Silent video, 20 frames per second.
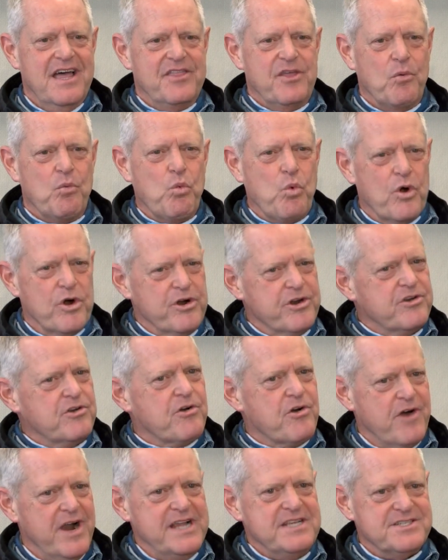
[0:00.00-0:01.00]
the word
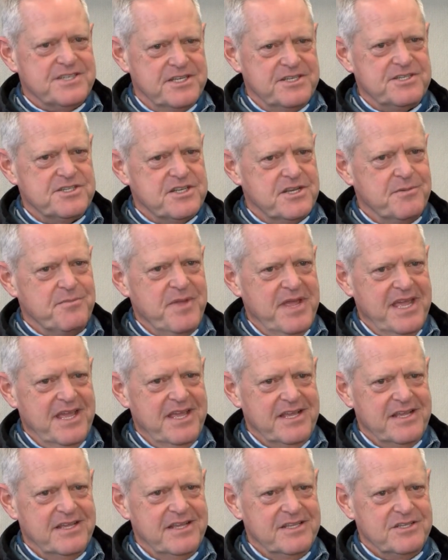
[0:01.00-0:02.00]
crisis to
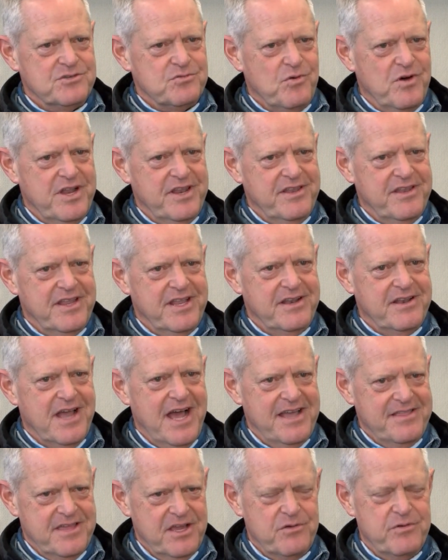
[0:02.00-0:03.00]
me is one that
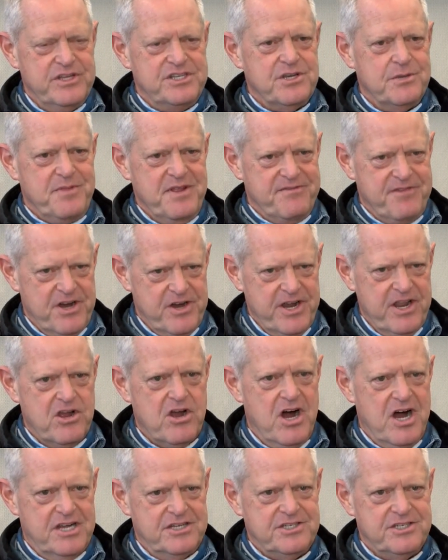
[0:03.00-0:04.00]
I think we should be very
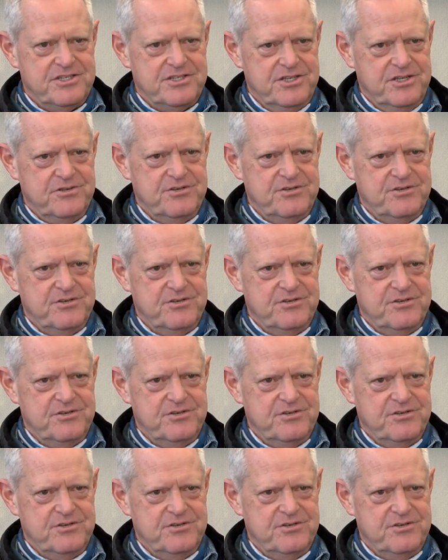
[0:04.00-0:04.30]
cautious